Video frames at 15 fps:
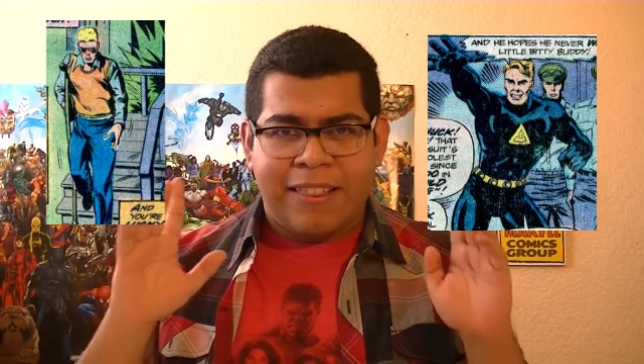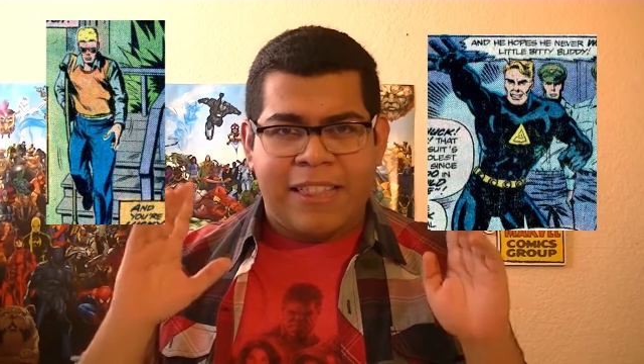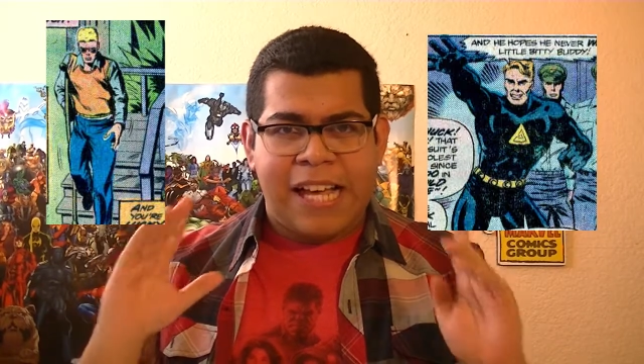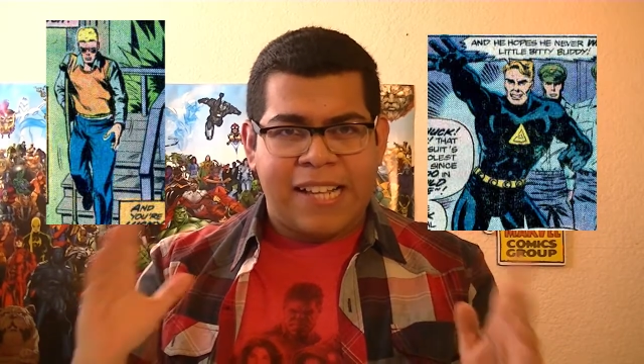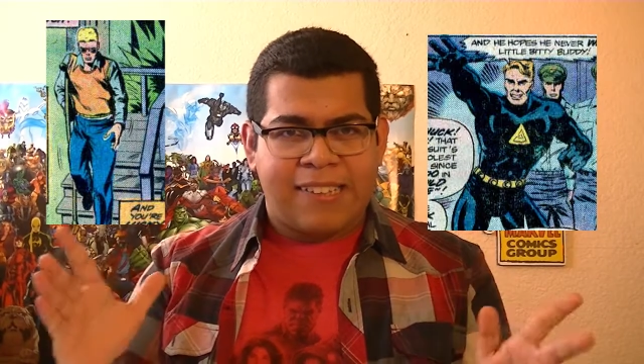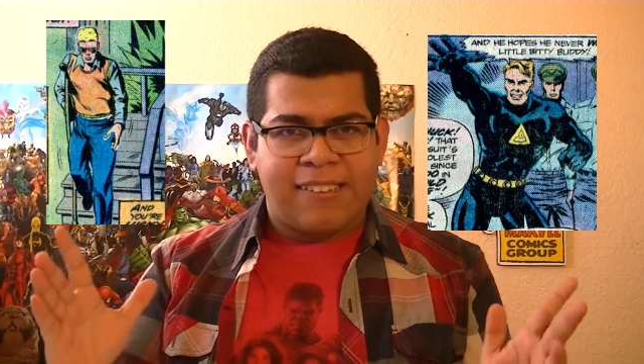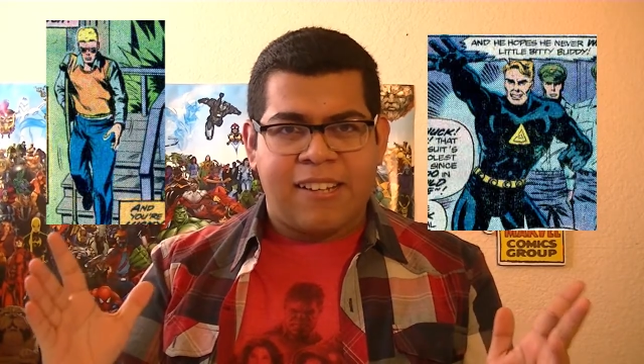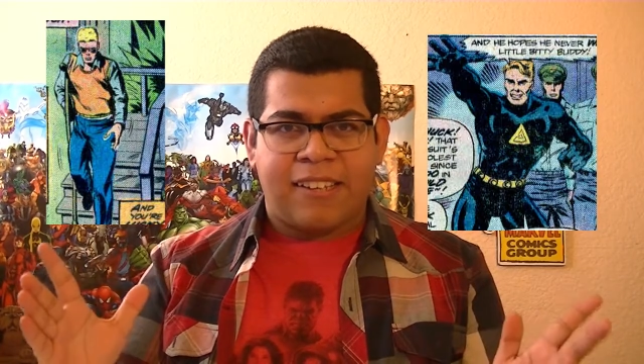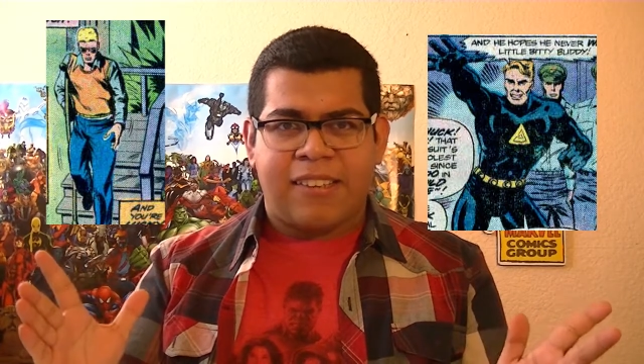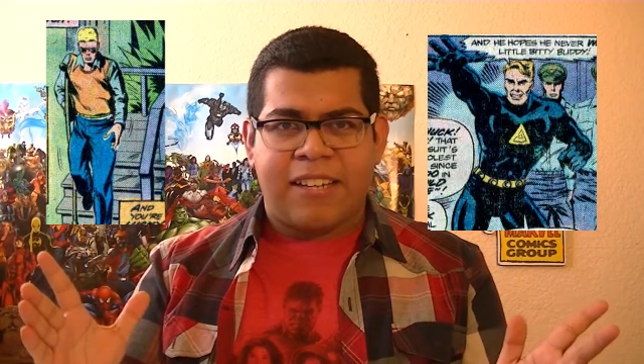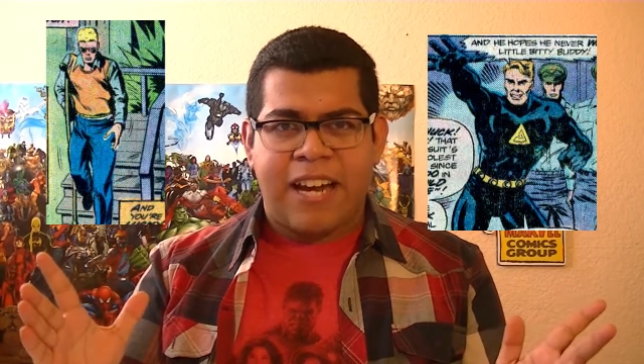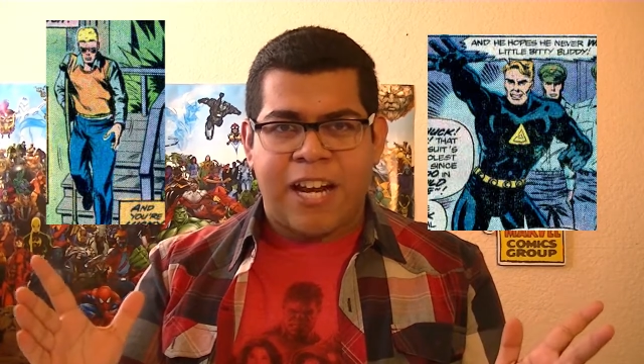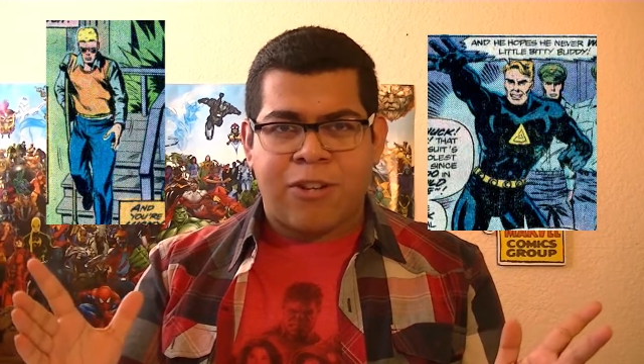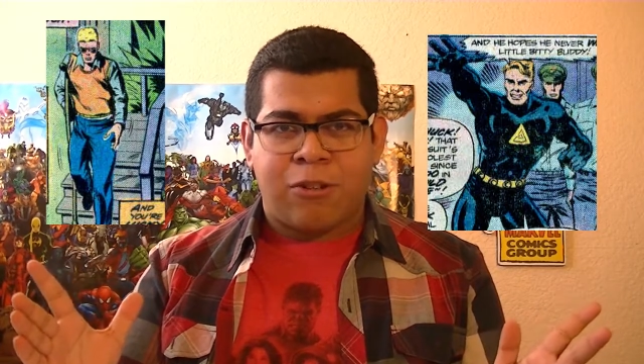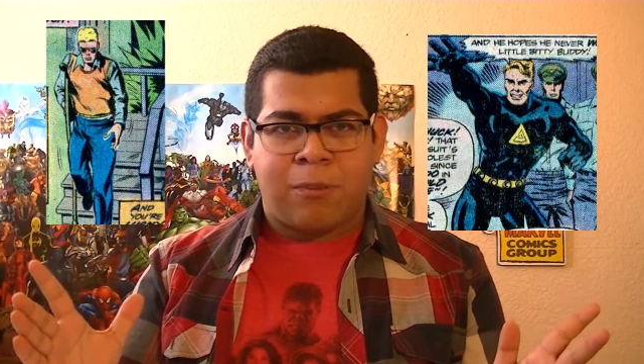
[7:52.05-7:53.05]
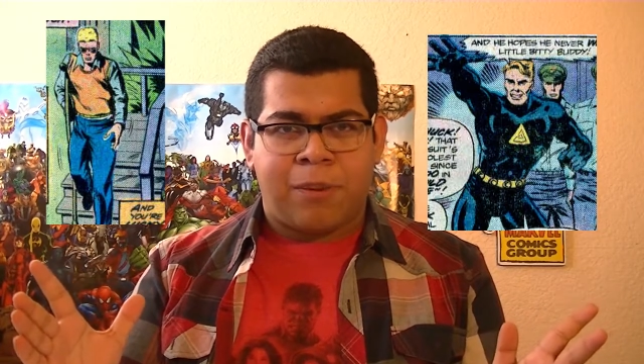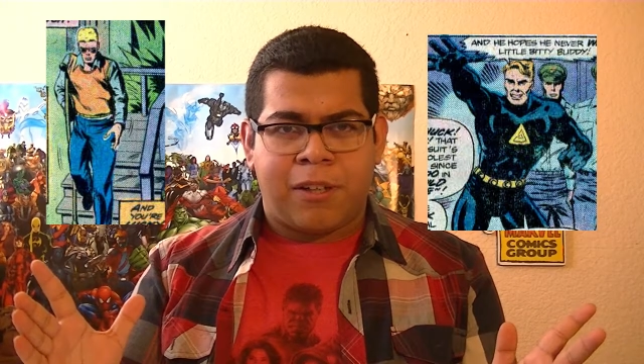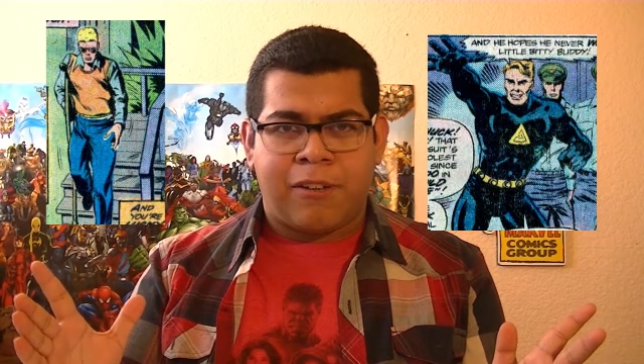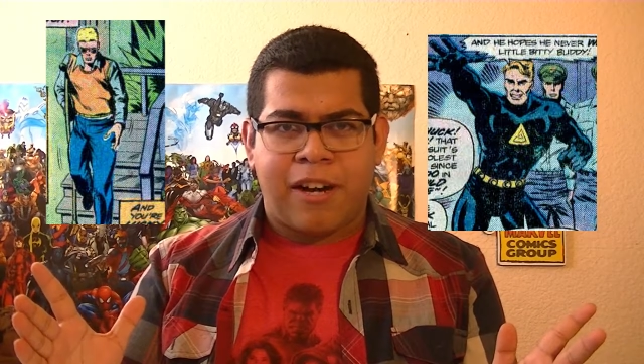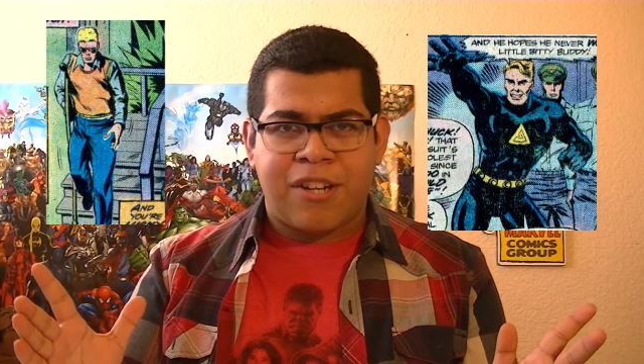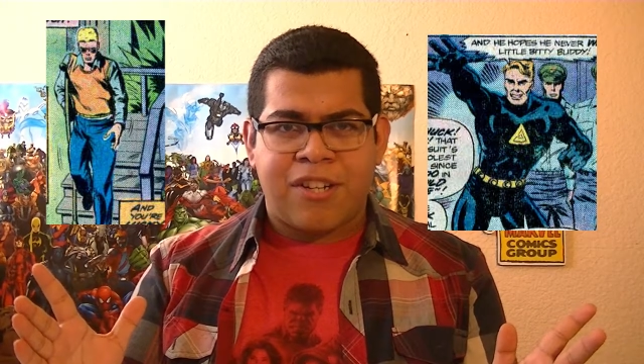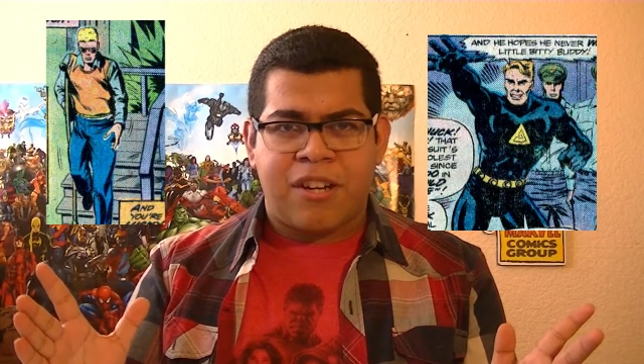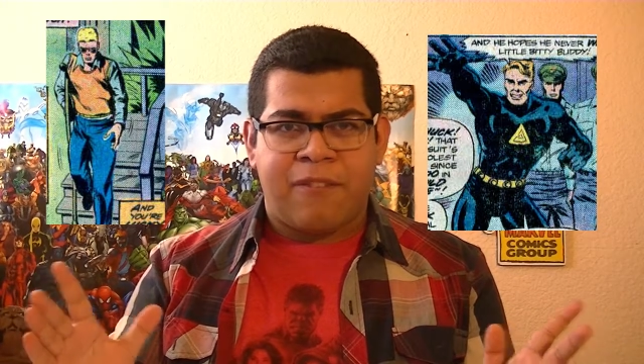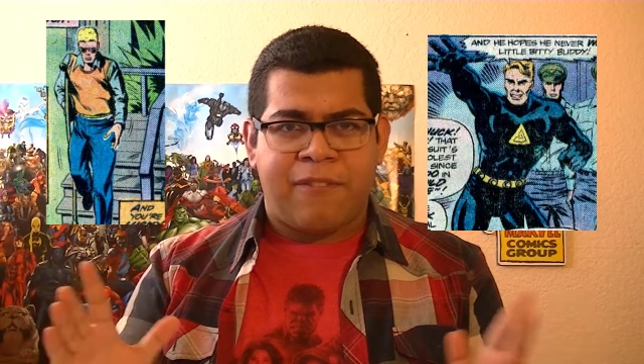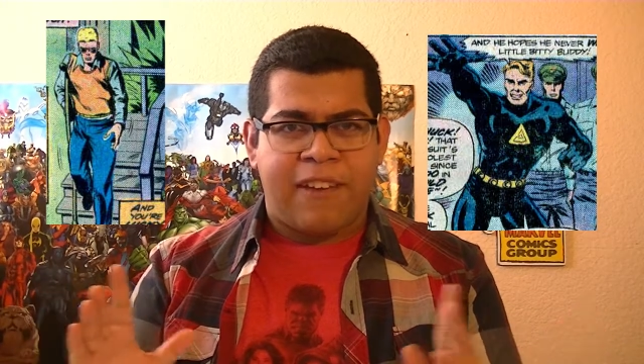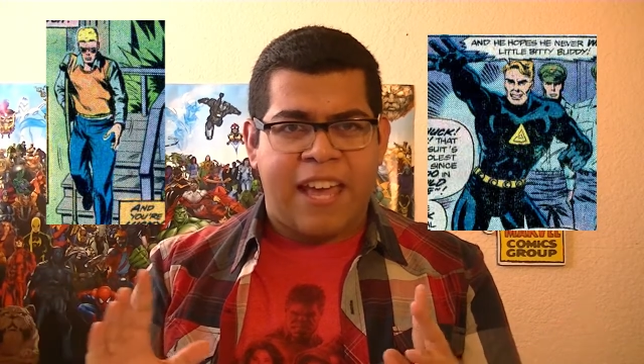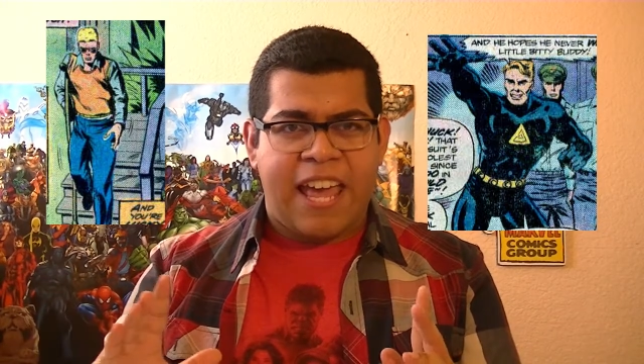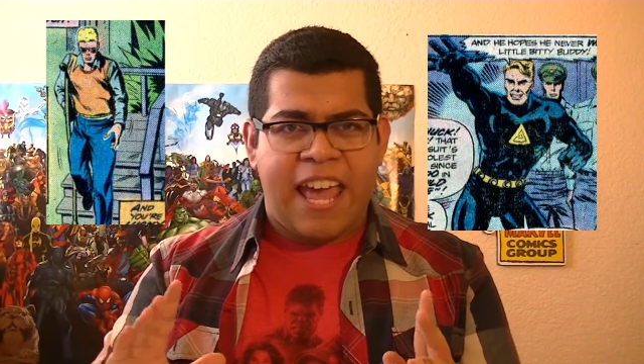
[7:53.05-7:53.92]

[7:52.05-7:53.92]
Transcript: That's not the natural progression of